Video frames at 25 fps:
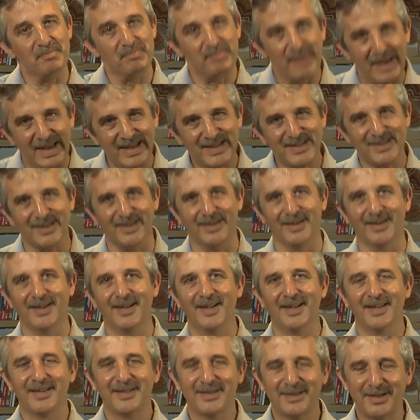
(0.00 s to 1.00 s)
better
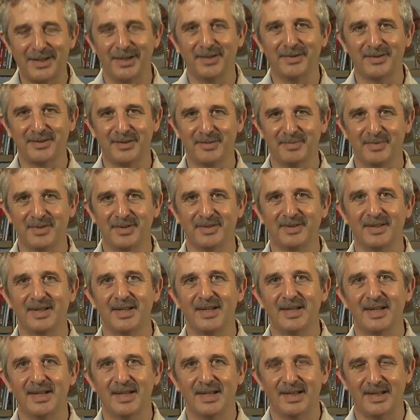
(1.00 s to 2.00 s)
customers
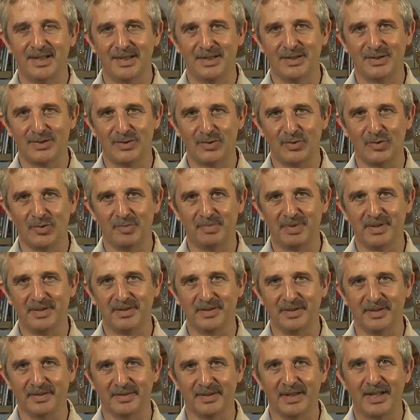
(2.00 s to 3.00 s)
into your
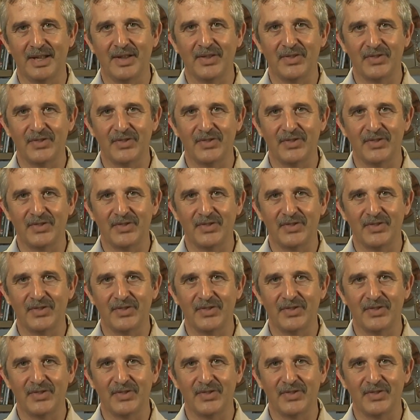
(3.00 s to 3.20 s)
business.